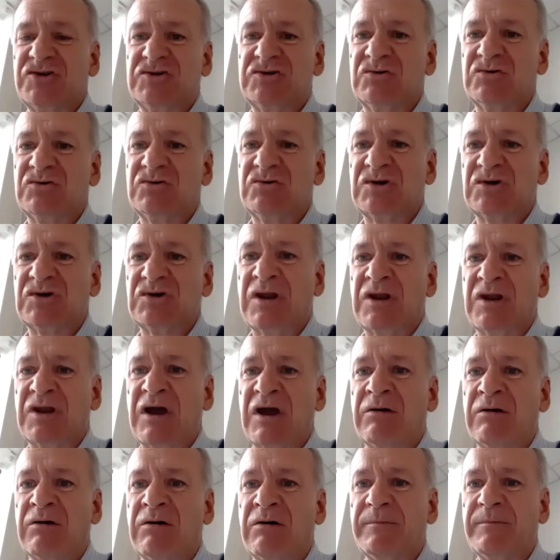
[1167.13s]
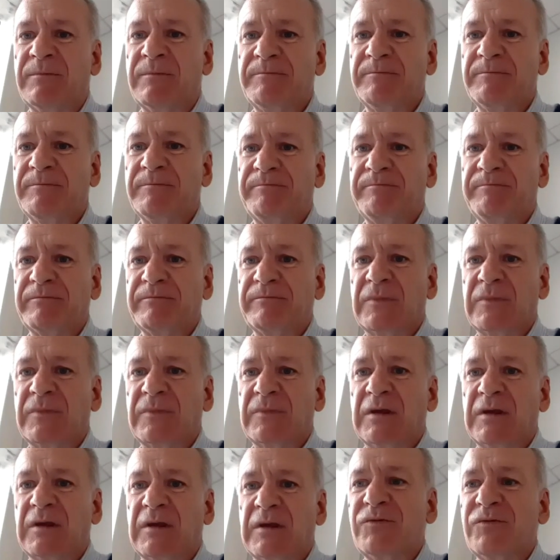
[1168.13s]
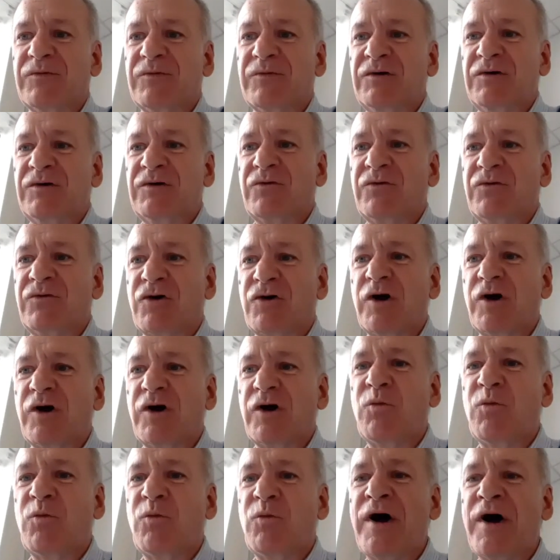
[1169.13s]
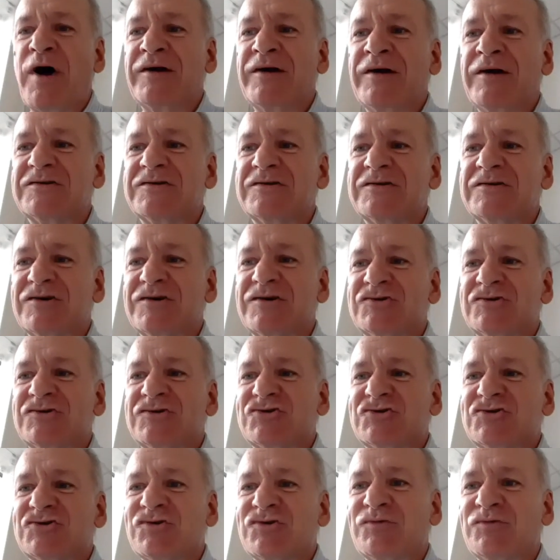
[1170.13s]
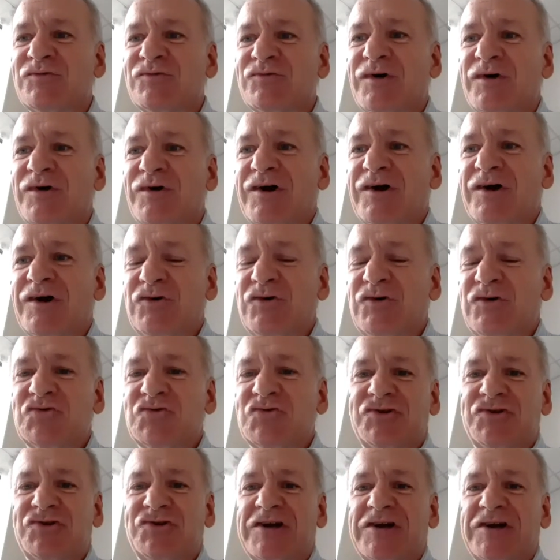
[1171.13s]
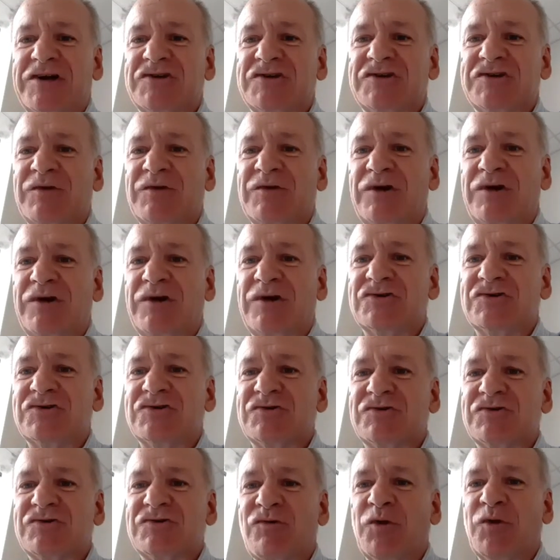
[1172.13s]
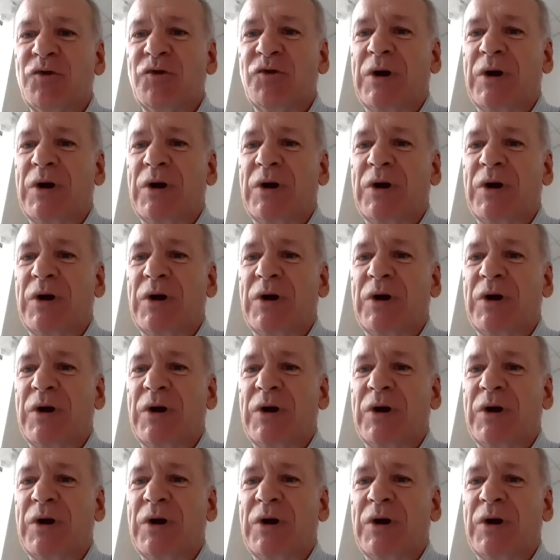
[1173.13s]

now. The quicker way is to use the testing register on the website.